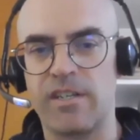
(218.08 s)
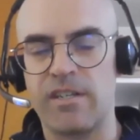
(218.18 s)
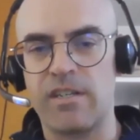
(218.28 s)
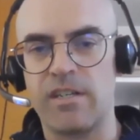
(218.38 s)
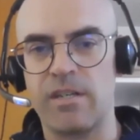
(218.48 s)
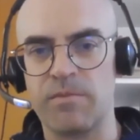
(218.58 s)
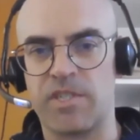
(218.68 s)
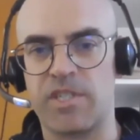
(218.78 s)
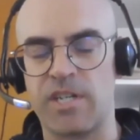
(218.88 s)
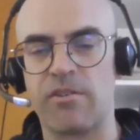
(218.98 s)

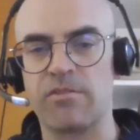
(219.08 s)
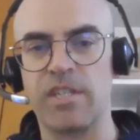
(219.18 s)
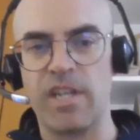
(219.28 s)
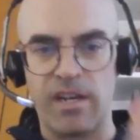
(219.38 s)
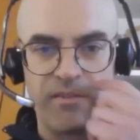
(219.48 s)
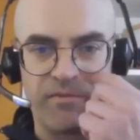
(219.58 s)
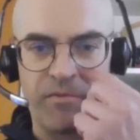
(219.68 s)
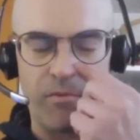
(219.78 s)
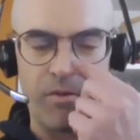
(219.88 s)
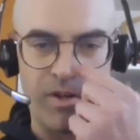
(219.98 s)
Synchro today
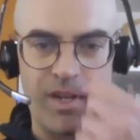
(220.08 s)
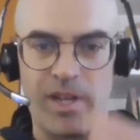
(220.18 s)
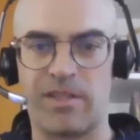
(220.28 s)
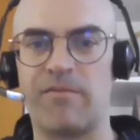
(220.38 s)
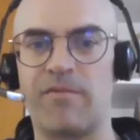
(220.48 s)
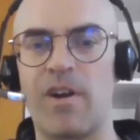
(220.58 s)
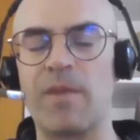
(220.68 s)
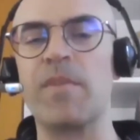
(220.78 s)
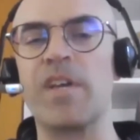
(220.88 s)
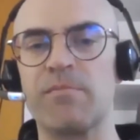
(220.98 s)
for, at the very
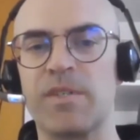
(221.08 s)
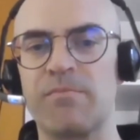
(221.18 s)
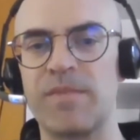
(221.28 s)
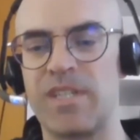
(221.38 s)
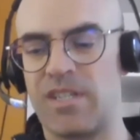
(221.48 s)
minimum,